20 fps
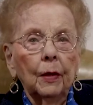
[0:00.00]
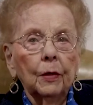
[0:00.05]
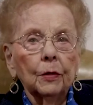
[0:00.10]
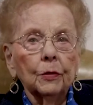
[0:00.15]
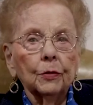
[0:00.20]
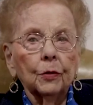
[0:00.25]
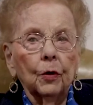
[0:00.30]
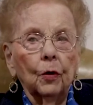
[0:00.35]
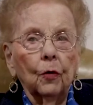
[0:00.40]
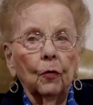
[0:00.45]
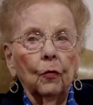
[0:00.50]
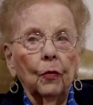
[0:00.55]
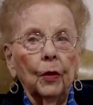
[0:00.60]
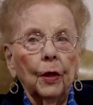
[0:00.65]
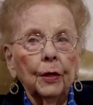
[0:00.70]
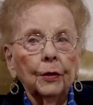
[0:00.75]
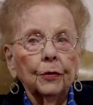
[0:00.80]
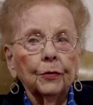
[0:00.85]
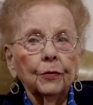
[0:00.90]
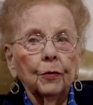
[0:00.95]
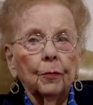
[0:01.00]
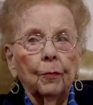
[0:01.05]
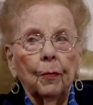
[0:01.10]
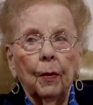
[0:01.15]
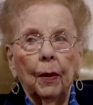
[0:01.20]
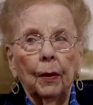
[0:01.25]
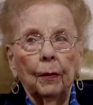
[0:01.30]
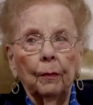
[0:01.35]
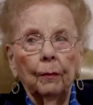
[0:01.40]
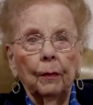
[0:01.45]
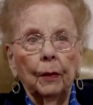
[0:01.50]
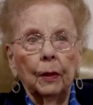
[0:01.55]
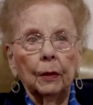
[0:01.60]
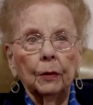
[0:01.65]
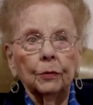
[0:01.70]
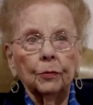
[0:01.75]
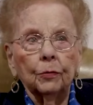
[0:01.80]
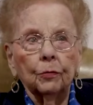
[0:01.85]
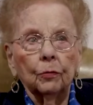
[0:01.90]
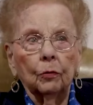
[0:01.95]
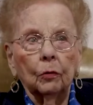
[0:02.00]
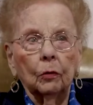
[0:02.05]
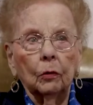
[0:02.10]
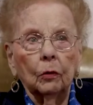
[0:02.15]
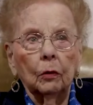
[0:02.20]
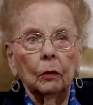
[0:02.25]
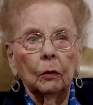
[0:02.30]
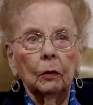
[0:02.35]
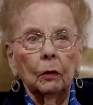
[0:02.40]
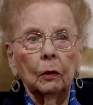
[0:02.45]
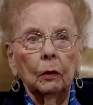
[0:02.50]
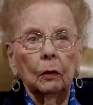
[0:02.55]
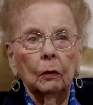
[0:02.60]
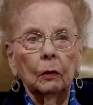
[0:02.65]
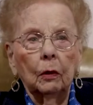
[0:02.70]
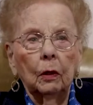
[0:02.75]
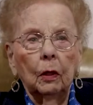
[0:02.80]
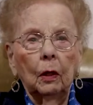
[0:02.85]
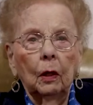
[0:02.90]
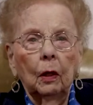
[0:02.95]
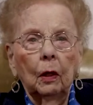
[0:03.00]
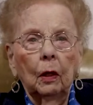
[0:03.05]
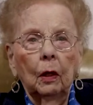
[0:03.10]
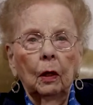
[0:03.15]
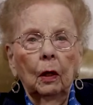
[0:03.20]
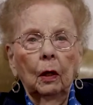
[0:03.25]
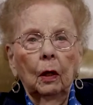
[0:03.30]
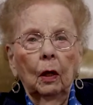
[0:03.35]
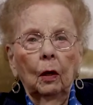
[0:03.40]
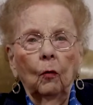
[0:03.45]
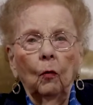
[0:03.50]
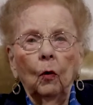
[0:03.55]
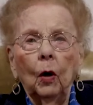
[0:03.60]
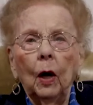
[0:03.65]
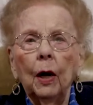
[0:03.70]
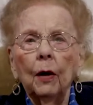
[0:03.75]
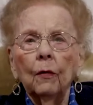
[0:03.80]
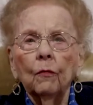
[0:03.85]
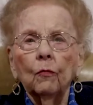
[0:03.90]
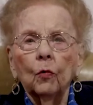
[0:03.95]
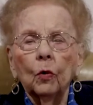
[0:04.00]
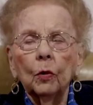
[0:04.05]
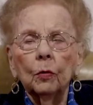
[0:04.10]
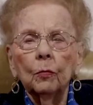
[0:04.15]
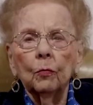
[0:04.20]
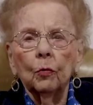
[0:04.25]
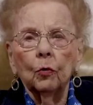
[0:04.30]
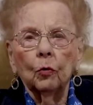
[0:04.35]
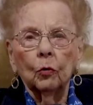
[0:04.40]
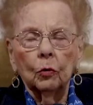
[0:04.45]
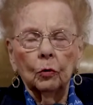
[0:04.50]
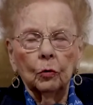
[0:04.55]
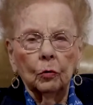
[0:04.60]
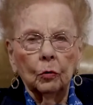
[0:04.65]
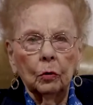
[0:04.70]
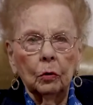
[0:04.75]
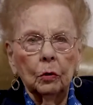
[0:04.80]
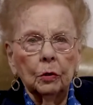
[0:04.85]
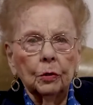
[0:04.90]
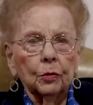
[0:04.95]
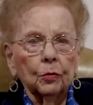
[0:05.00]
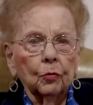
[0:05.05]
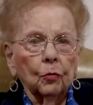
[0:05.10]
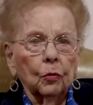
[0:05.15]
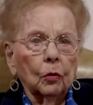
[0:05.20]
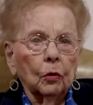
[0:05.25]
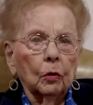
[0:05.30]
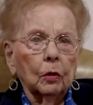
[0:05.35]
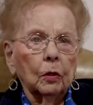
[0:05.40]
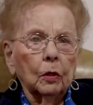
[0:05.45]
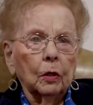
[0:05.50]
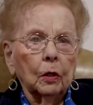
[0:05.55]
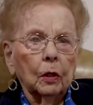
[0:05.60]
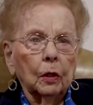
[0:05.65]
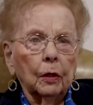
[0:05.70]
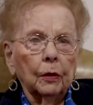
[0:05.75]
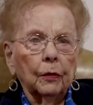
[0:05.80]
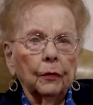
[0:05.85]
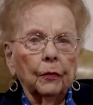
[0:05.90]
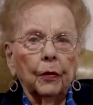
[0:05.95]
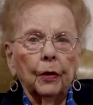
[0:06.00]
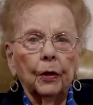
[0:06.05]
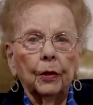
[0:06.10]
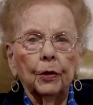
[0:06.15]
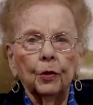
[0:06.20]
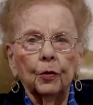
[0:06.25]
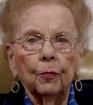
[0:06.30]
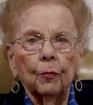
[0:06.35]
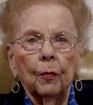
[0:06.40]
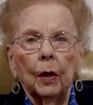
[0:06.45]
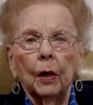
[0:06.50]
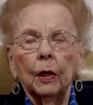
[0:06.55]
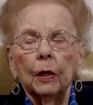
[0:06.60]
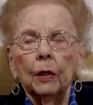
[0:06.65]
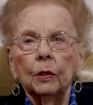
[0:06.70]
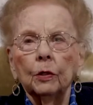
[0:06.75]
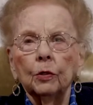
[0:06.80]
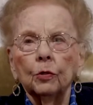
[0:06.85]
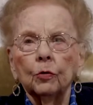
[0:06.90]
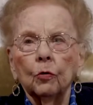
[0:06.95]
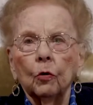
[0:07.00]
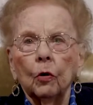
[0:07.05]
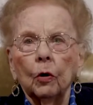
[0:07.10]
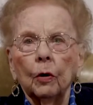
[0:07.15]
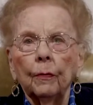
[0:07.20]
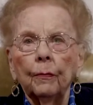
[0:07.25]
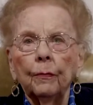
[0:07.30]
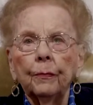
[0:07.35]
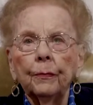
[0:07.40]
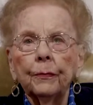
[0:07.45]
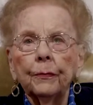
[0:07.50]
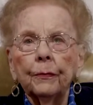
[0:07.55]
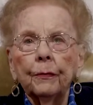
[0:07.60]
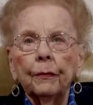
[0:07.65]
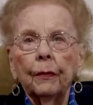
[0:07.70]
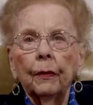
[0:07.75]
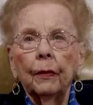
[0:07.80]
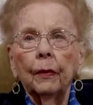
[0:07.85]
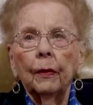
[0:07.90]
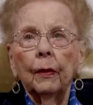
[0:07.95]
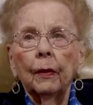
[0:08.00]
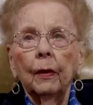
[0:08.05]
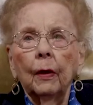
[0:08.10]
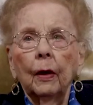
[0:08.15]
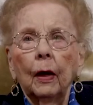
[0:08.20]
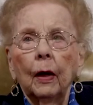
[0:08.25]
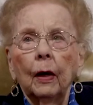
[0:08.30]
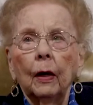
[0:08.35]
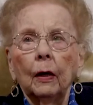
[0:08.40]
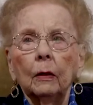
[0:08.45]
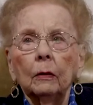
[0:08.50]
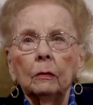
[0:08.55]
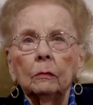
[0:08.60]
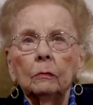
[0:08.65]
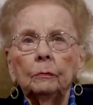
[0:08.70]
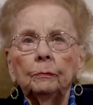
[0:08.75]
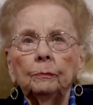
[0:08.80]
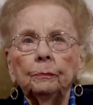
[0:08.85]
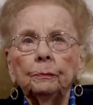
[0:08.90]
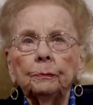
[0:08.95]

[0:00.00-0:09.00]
So that's about my story. Well, I have one more story to tell you that you might enjoy. My